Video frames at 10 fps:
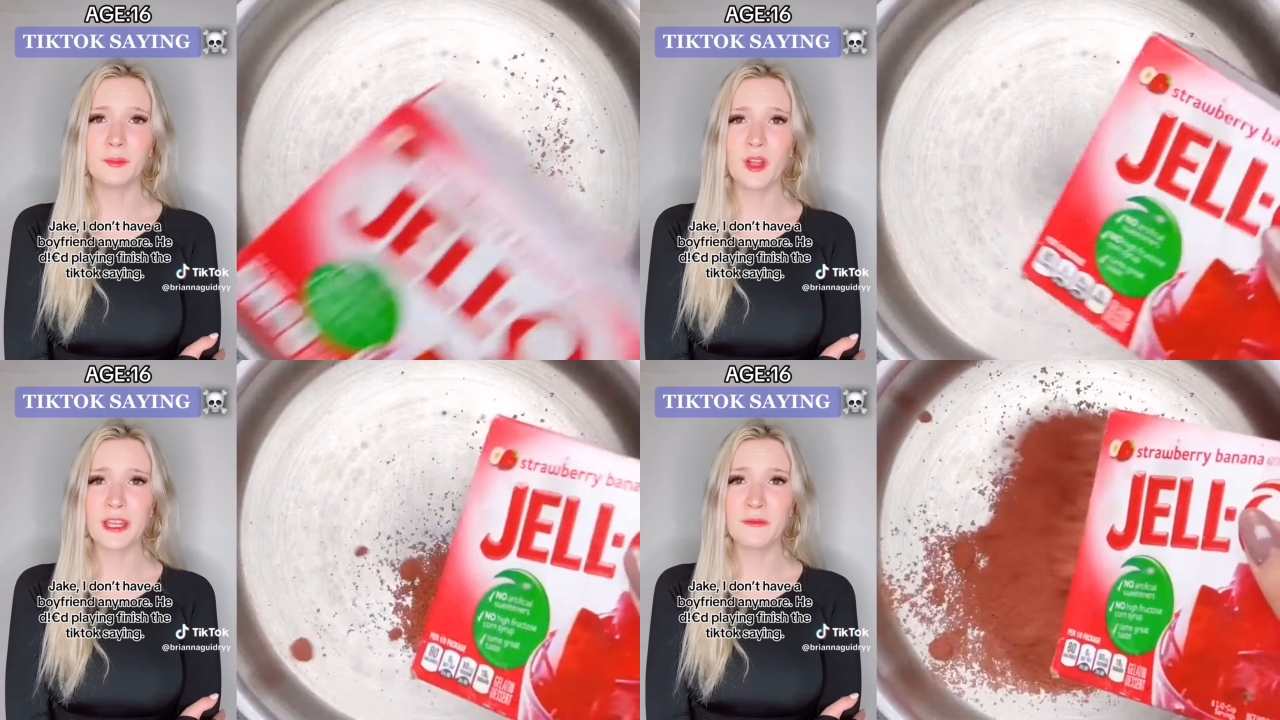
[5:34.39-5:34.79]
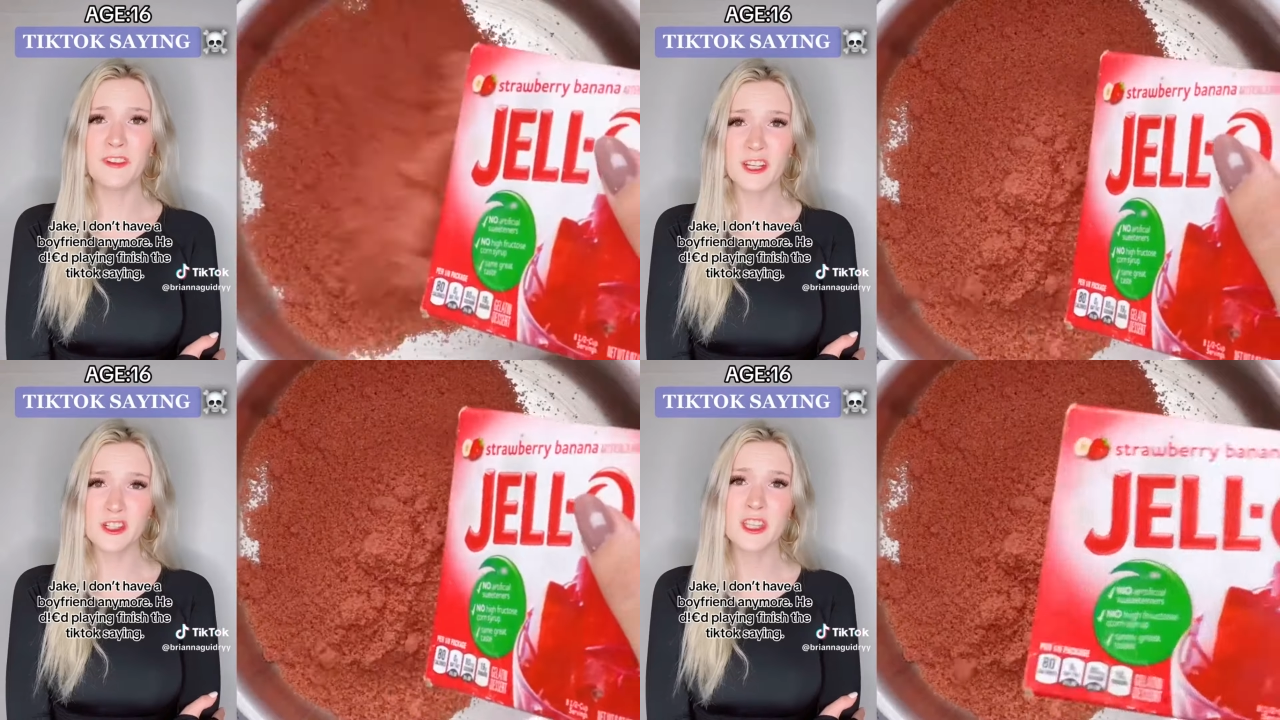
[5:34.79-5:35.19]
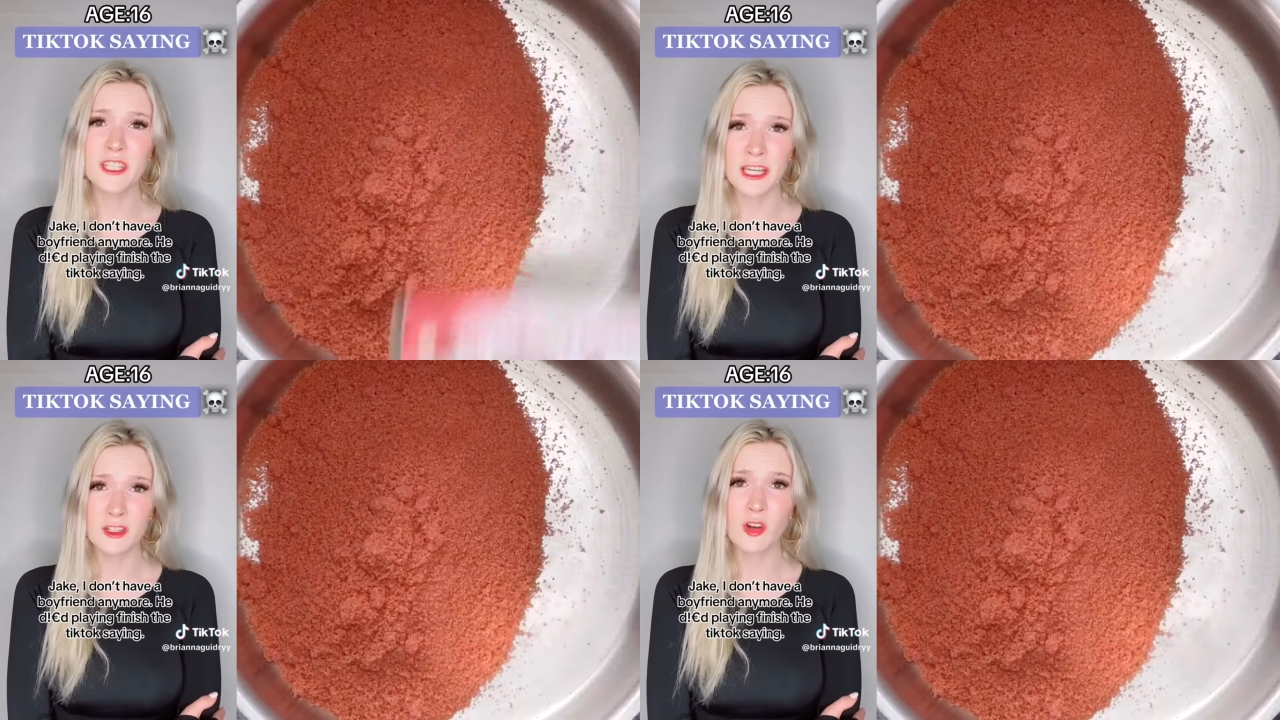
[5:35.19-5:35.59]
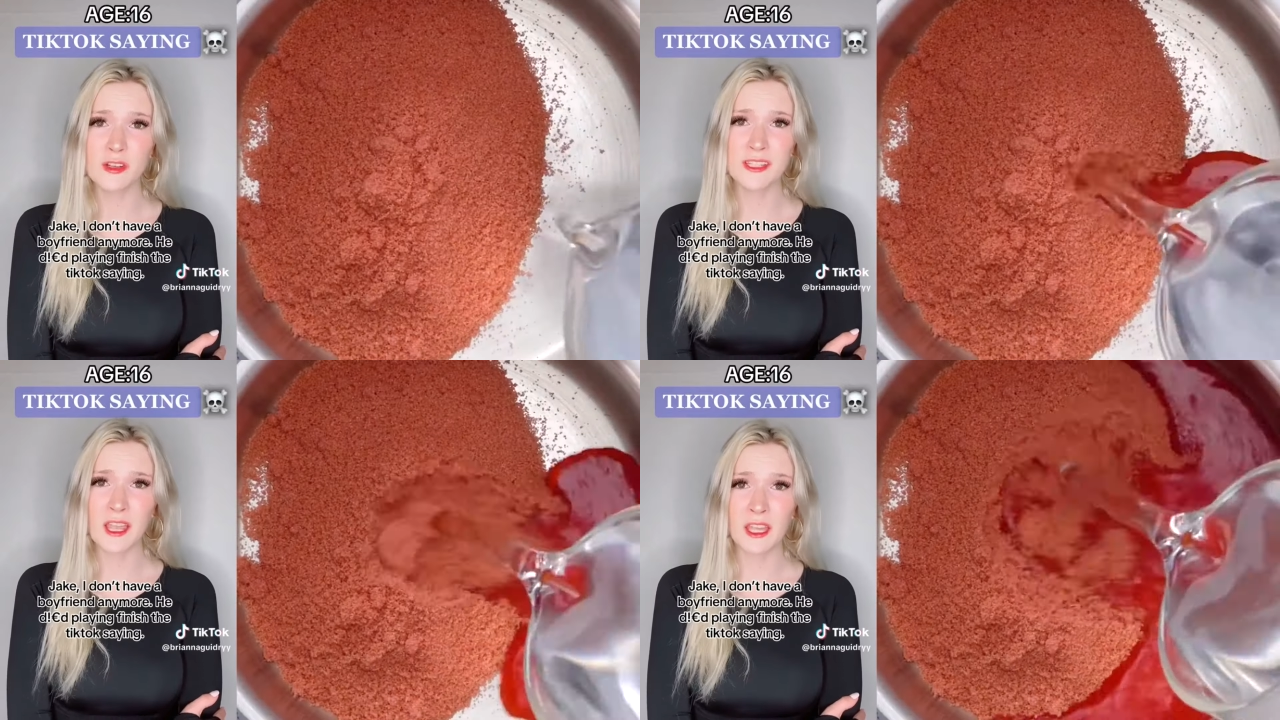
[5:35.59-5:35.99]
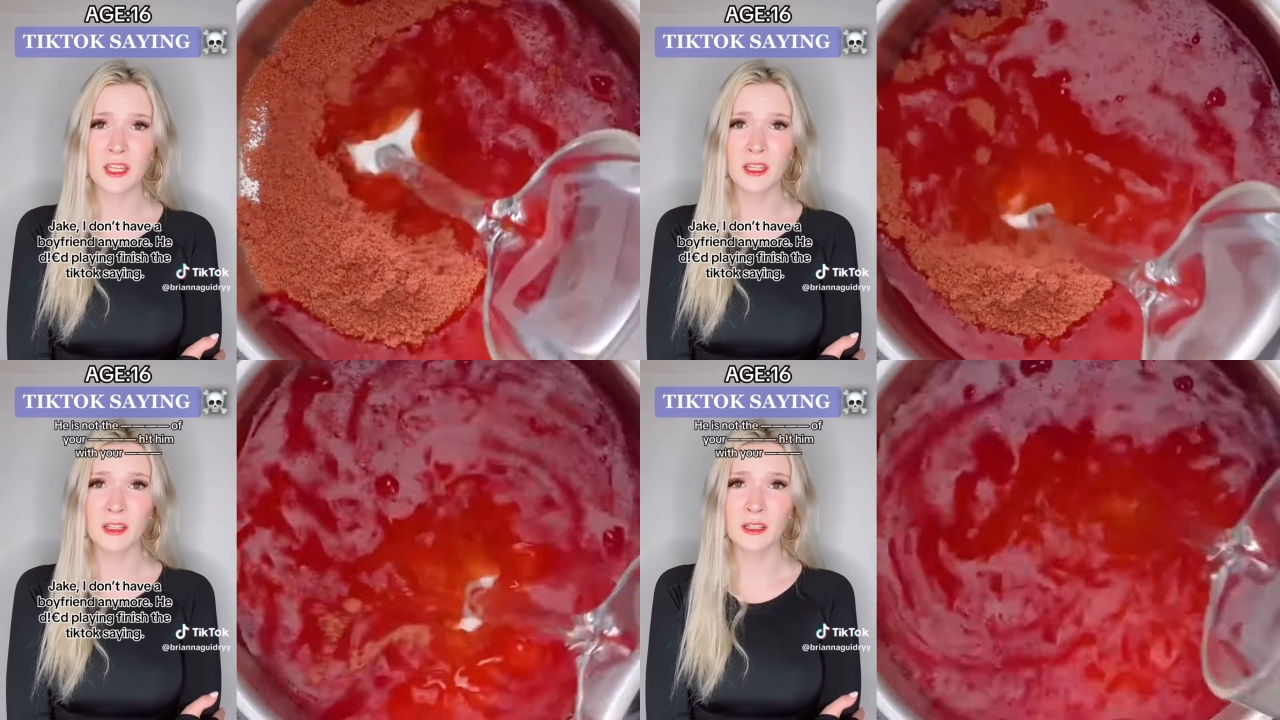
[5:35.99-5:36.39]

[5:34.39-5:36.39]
Plain finished the TikTok saying.